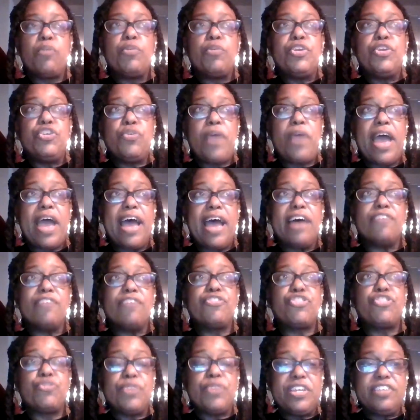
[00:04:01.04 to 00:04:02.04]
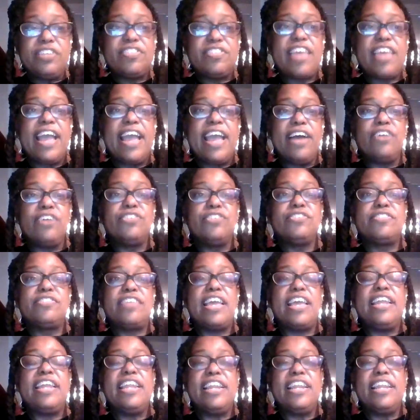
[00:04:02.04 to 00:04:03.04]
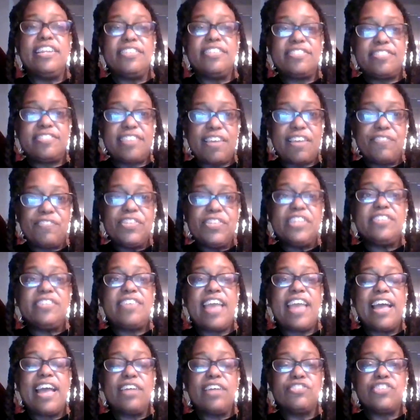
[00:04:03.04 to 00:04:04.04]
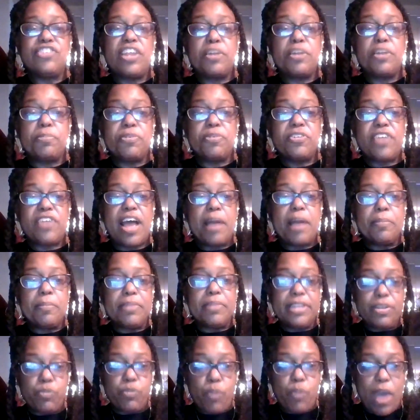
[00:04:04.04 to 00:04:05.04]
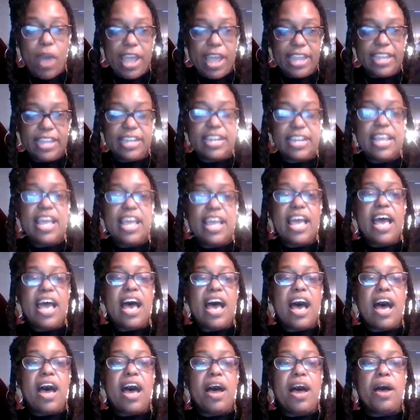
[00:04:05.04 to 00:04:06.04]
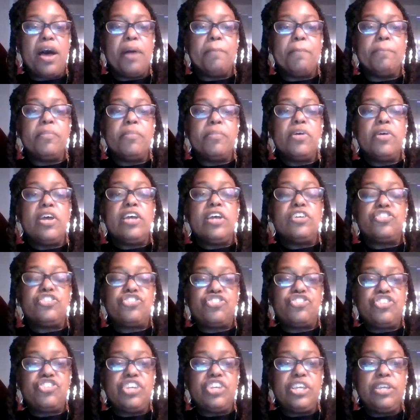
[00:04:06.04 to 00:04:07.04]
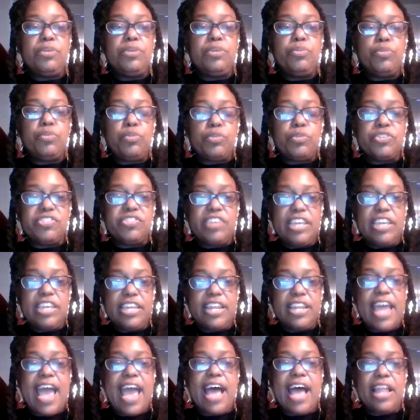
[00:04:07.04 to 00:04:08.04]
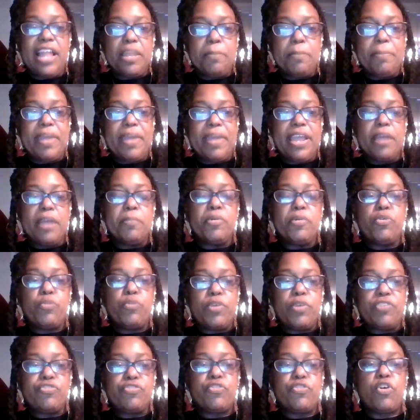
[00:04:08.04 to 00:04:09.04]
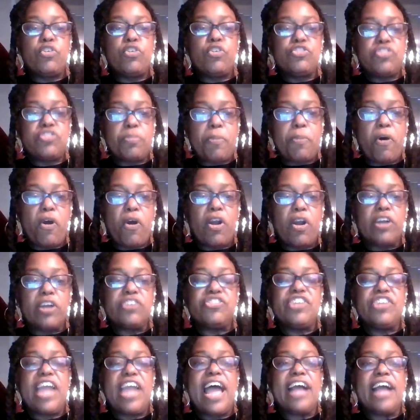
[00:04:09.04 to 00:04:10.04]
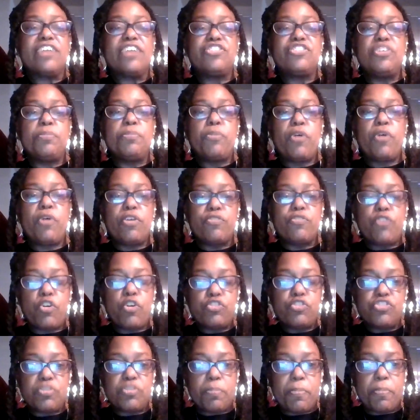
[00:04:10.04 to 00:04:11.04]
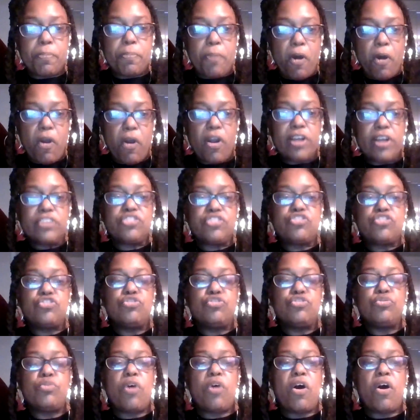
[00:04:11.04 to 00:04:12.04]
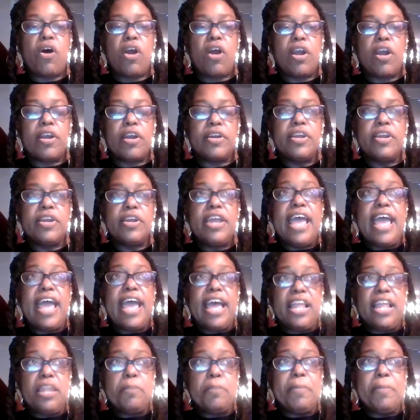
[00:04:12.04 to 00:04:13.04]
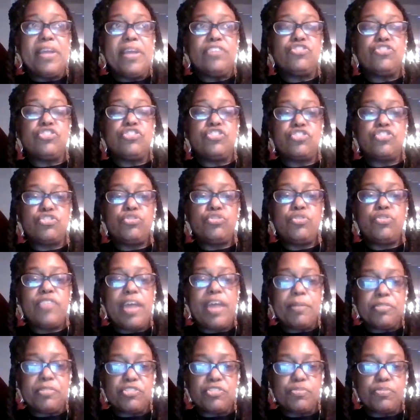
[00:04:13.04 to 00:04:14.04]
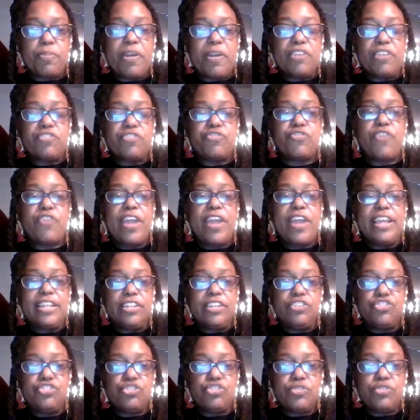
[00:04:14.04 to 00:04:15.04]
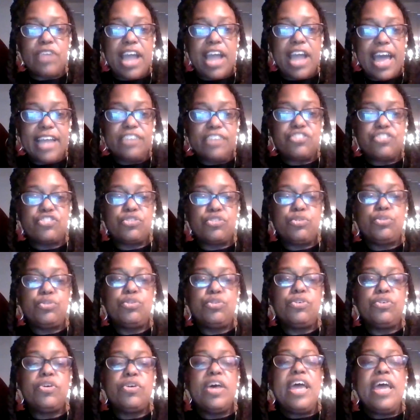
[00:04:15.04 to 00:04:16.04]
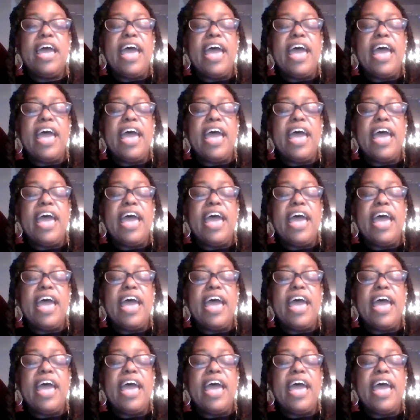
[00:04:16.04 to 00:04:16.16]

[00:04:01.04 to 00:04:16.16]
when you have 3 towns and then it's 70 towns that are predominantly white. She was in Alabama with Rosa Parks. She actually brought Rosa Parks to our elementary school that was Ben Franklin Junior High School.